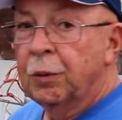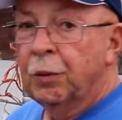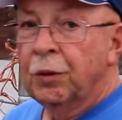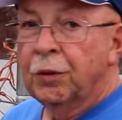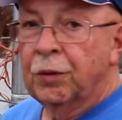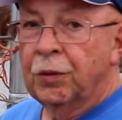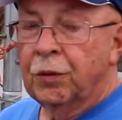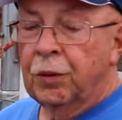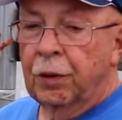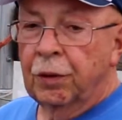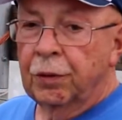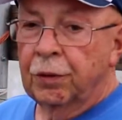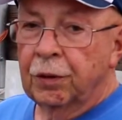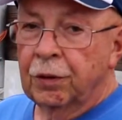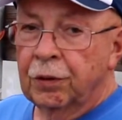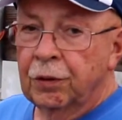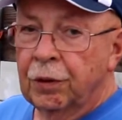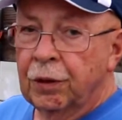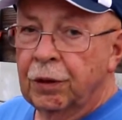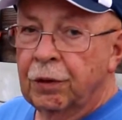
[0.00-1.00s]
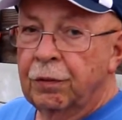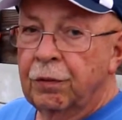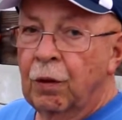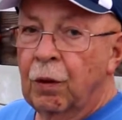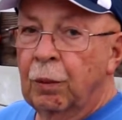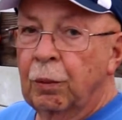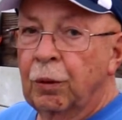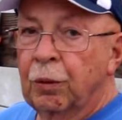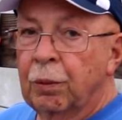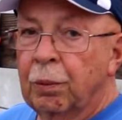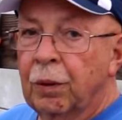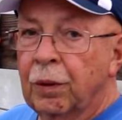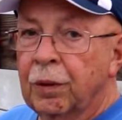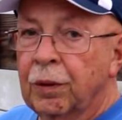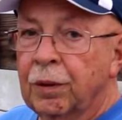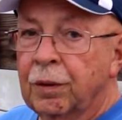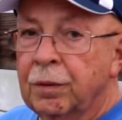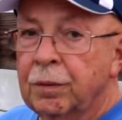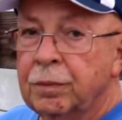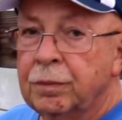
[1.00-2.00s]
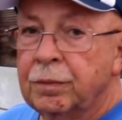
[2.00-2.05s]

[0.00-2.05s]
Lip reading: we'll sell this at the farmer's market.